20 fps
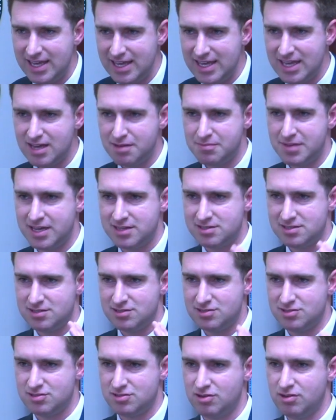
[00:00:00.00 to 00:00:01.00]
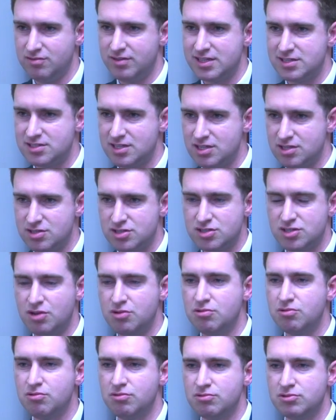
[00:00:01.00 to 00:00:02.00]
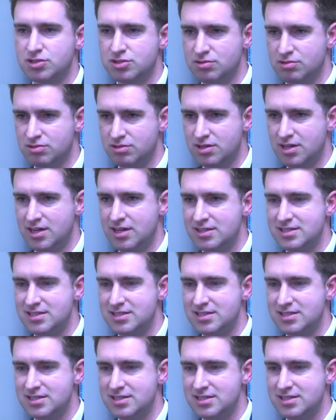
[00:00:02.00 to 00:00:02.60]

EMS service is so crucial